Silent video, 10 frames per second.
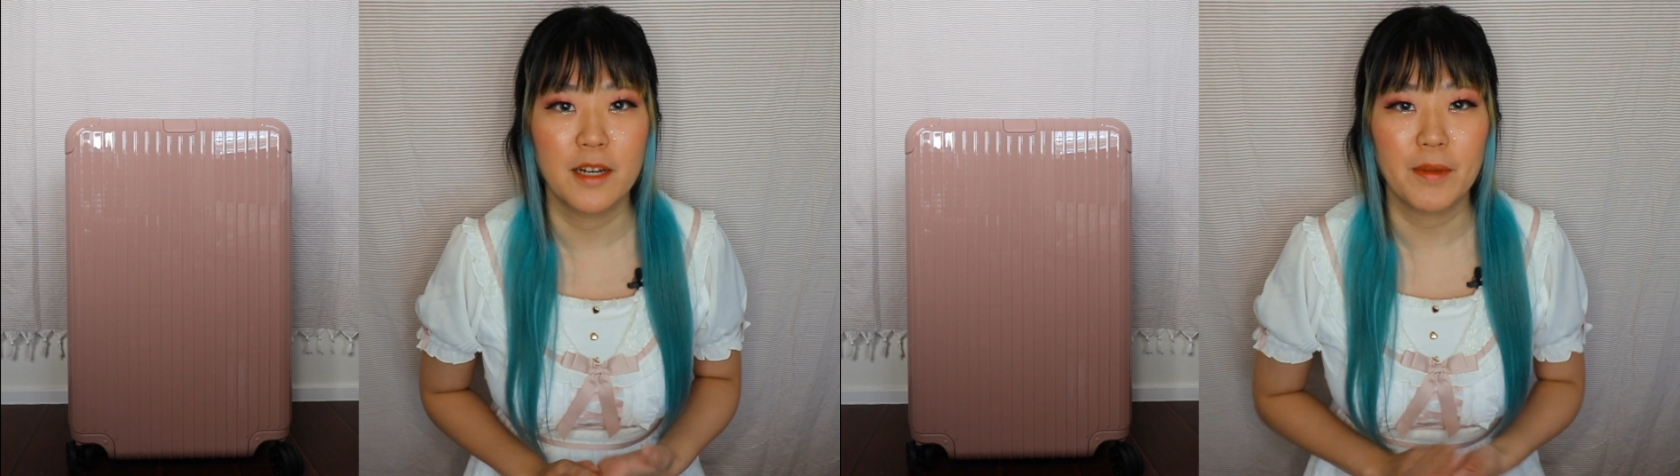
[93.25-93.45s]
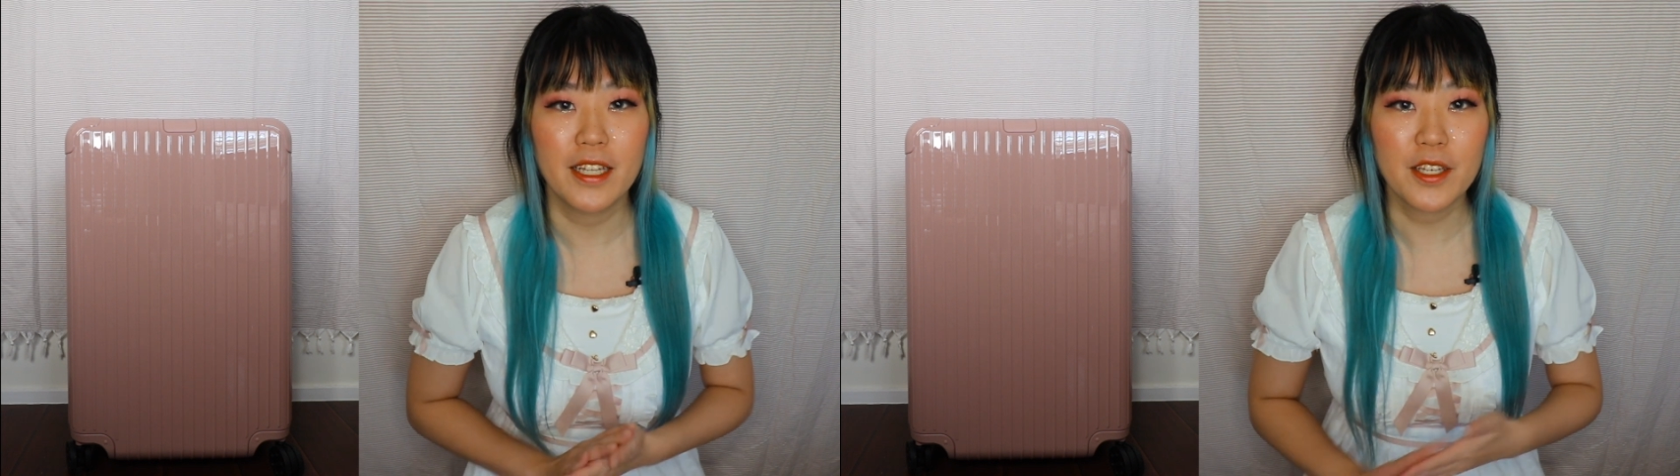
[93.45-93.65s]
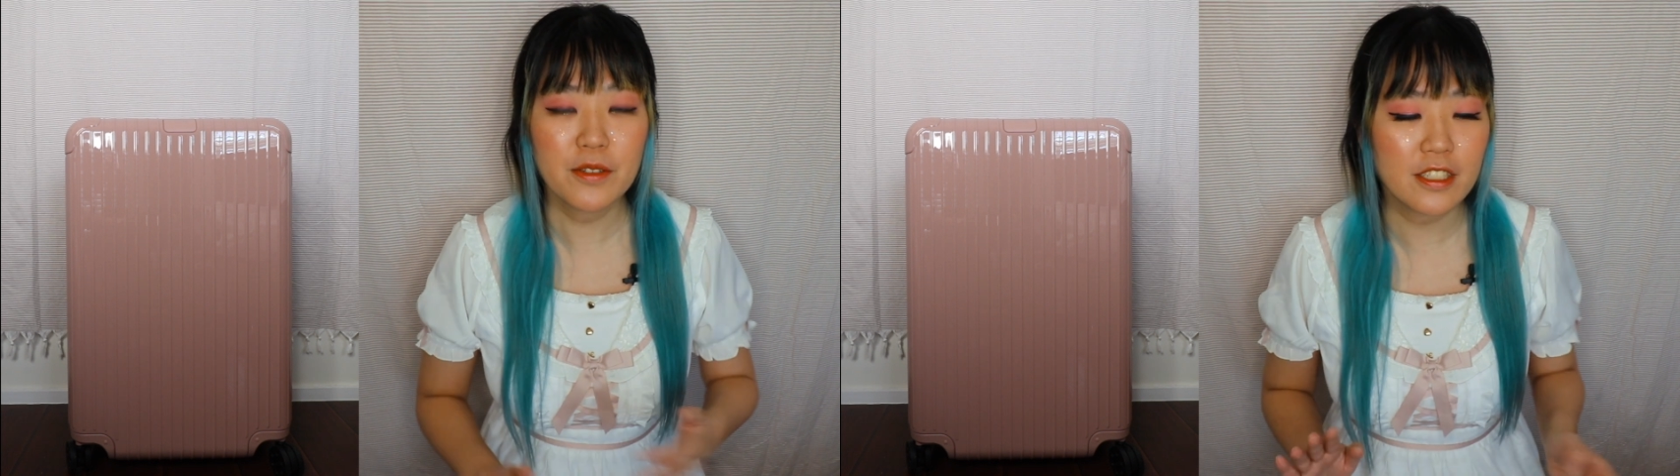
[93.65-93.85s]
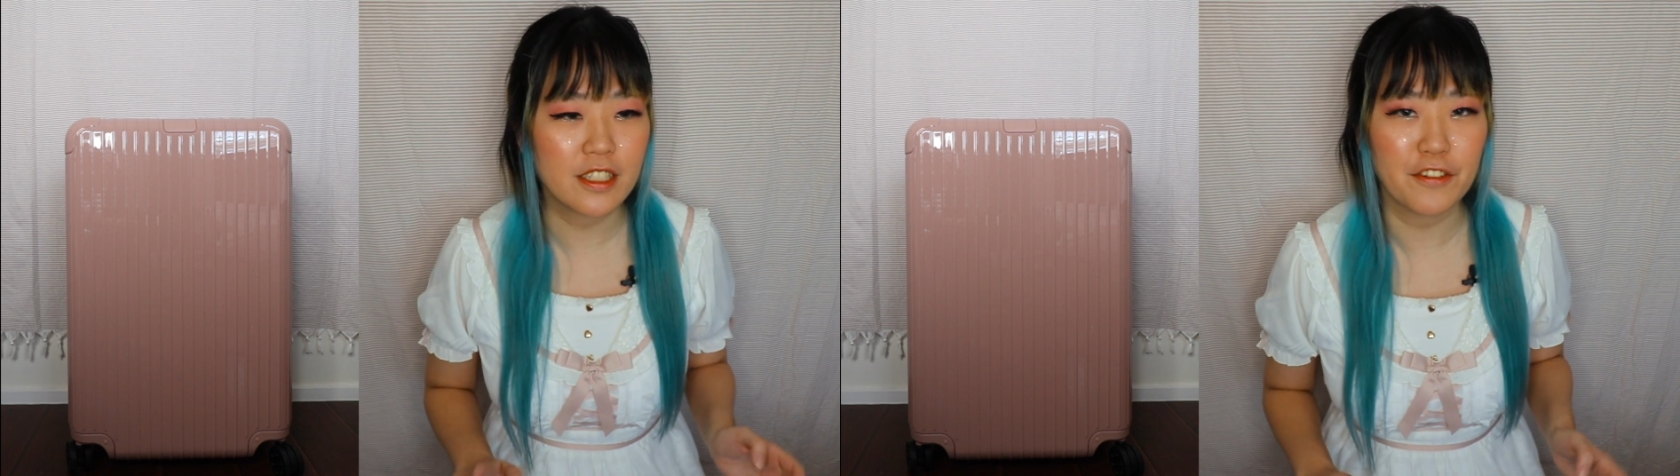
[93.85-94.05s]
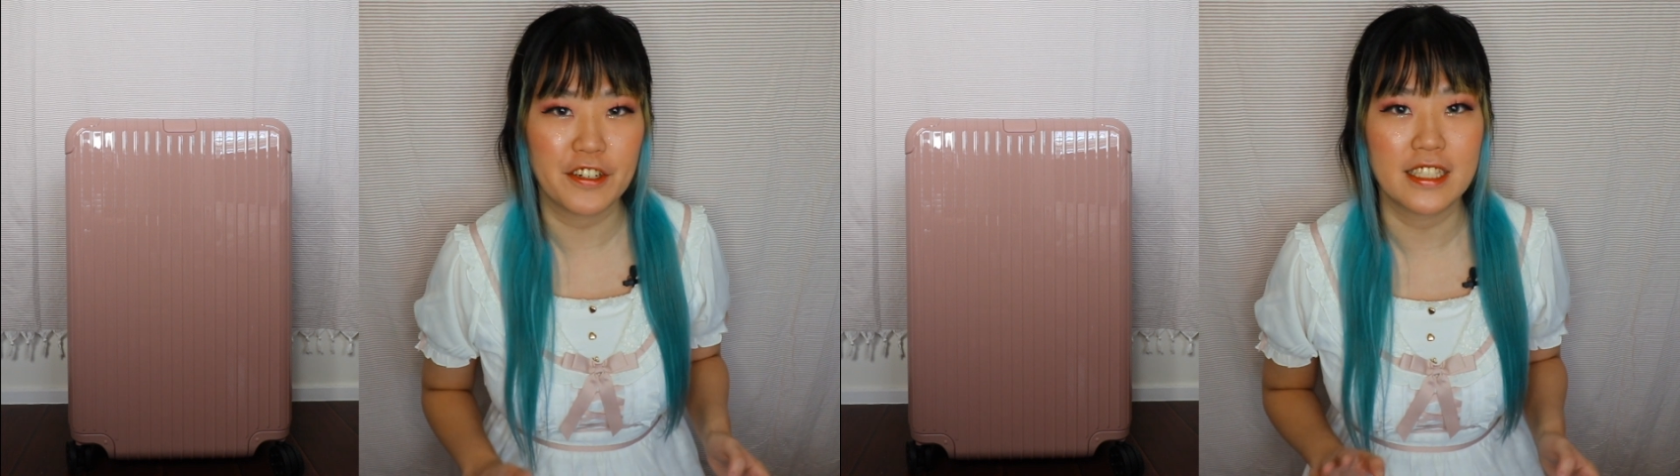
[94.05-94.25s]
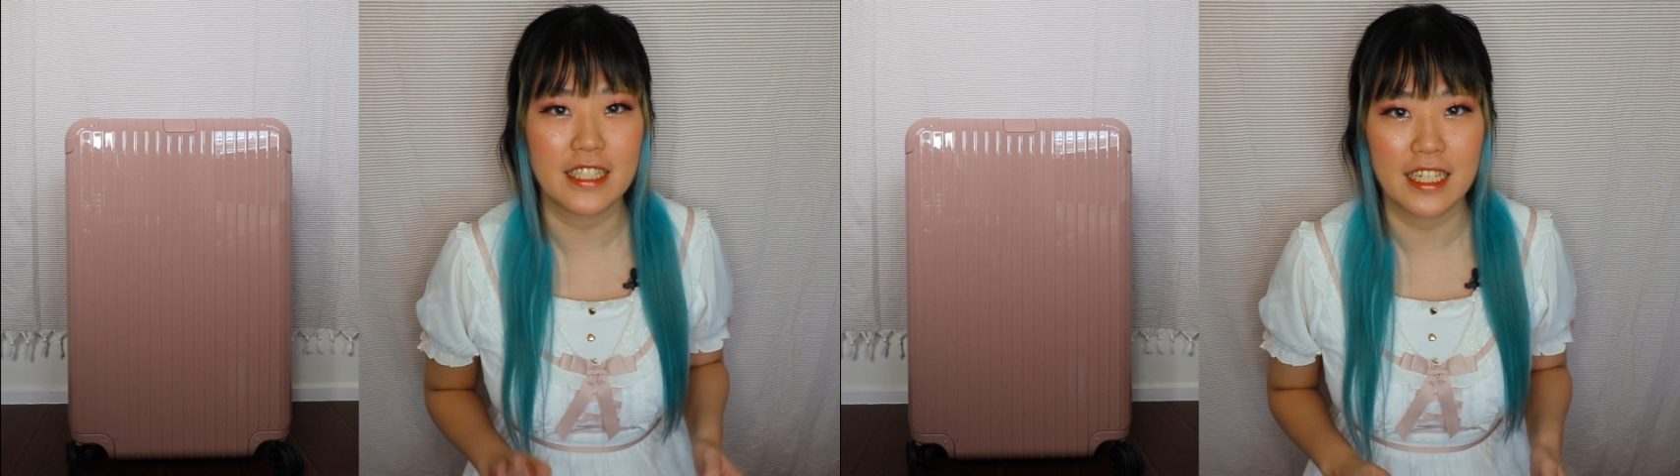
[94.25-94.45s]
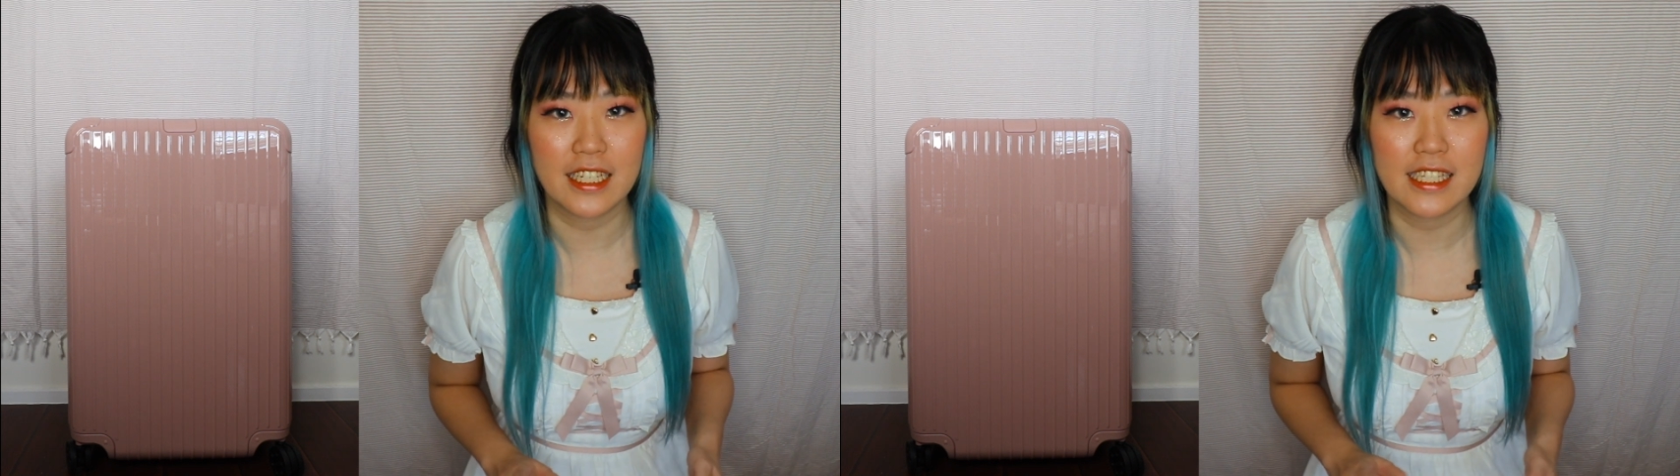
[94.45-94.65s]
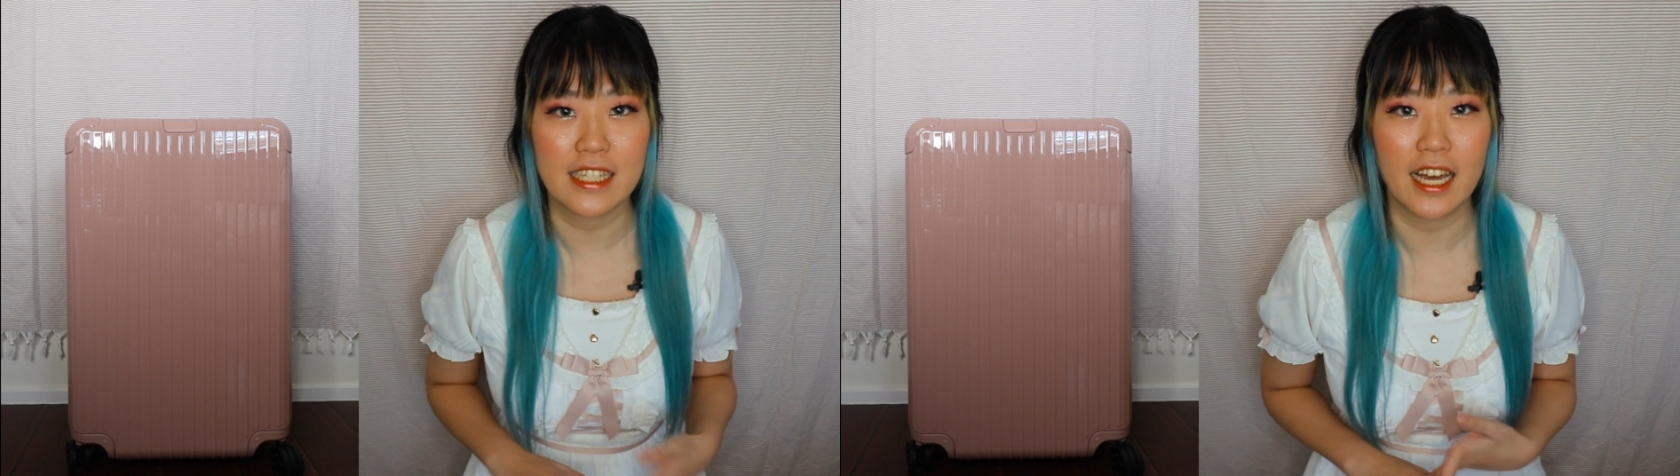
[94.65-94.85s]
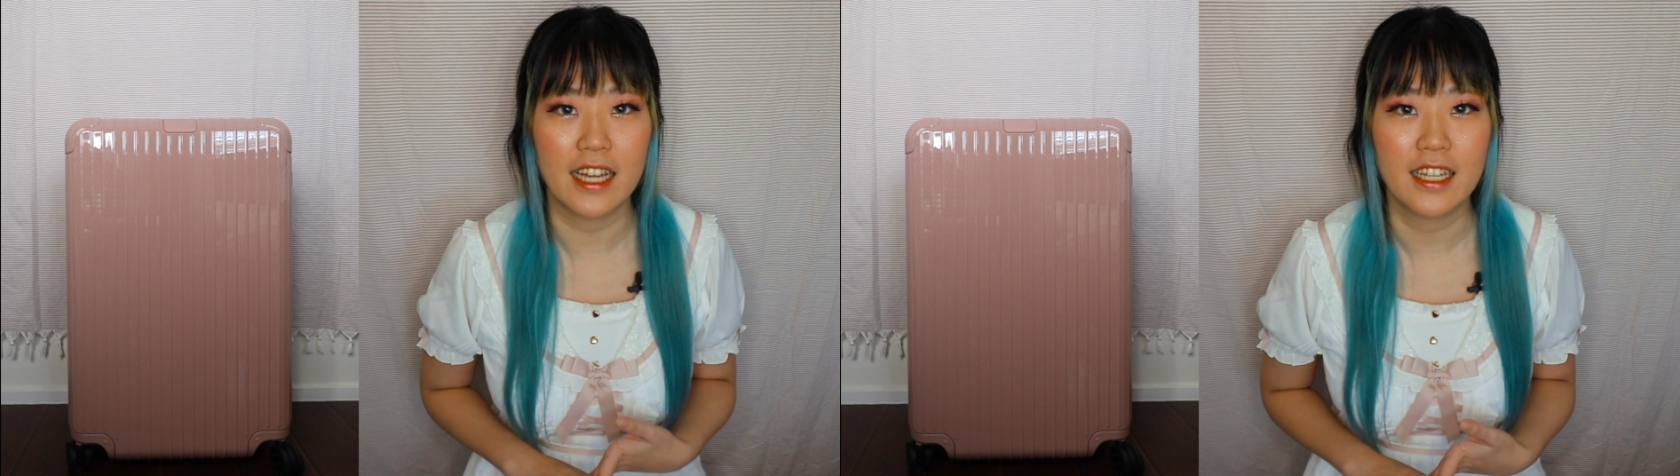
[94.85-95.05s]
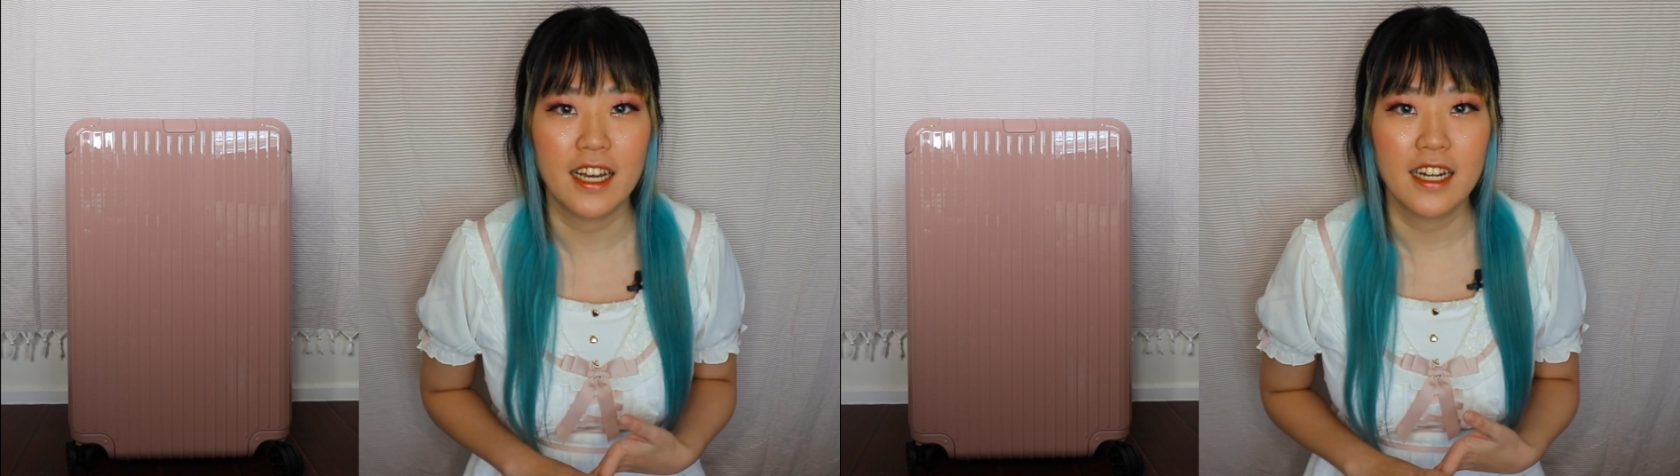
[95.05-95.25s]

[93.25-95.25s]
but the huge difference is that